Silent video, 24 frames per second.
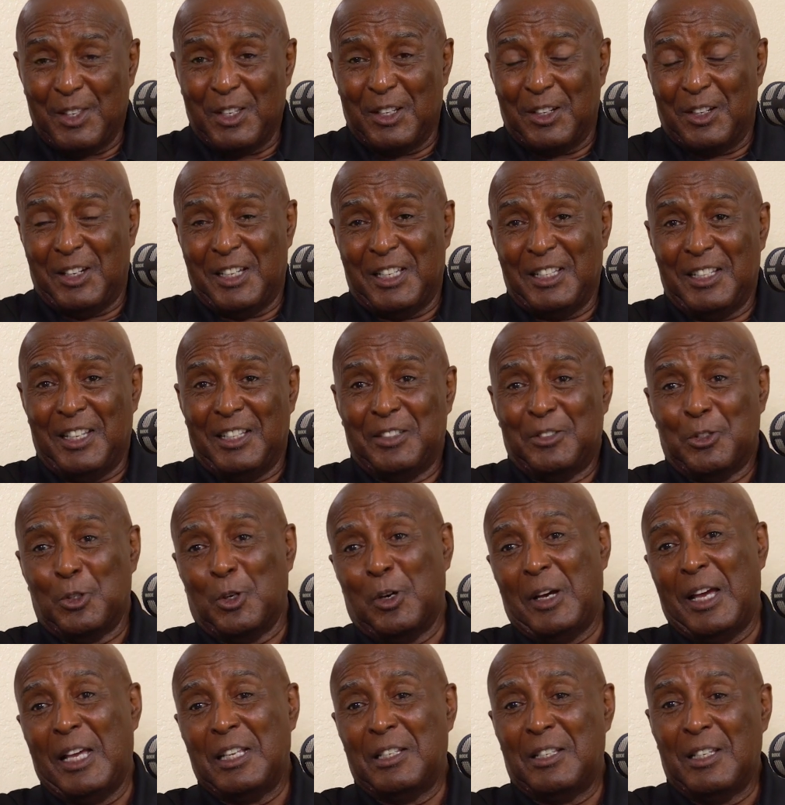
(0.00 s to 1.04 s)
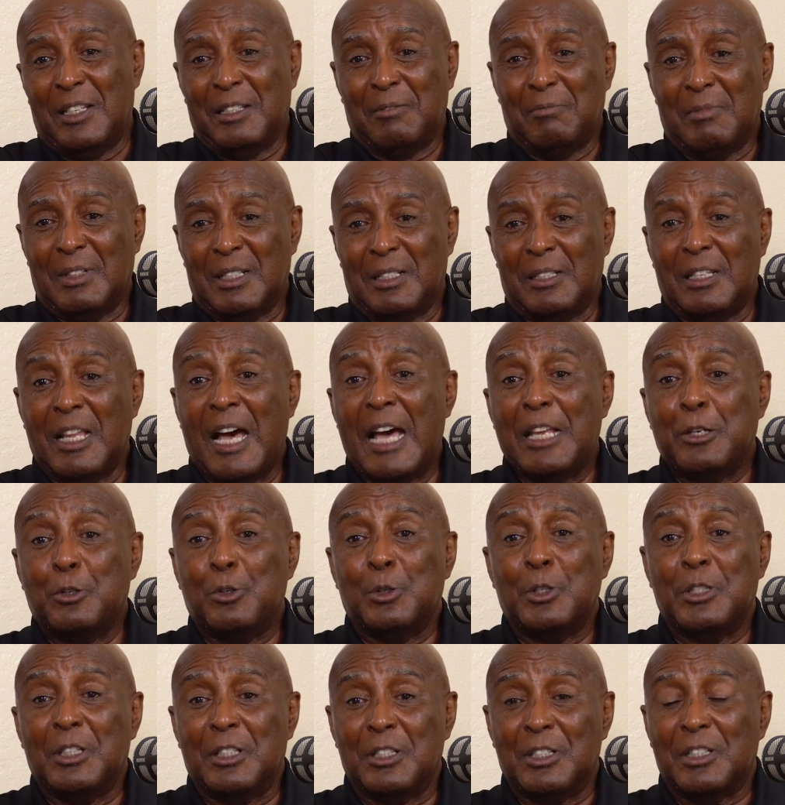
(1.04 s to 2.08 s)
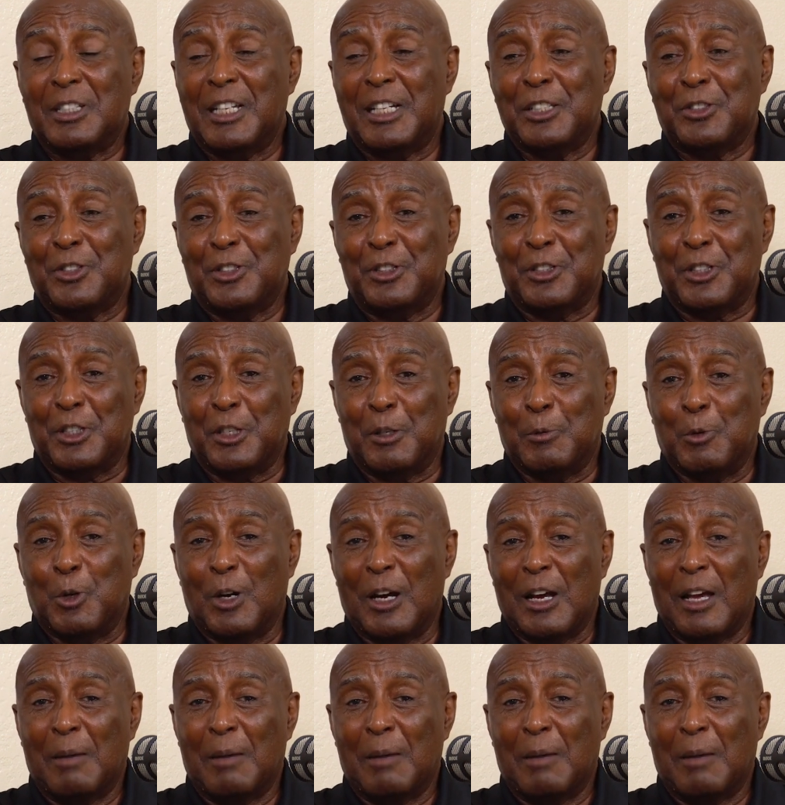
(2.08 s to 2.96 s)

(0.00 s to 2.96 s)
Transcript: And so and not doing the sessions anymore.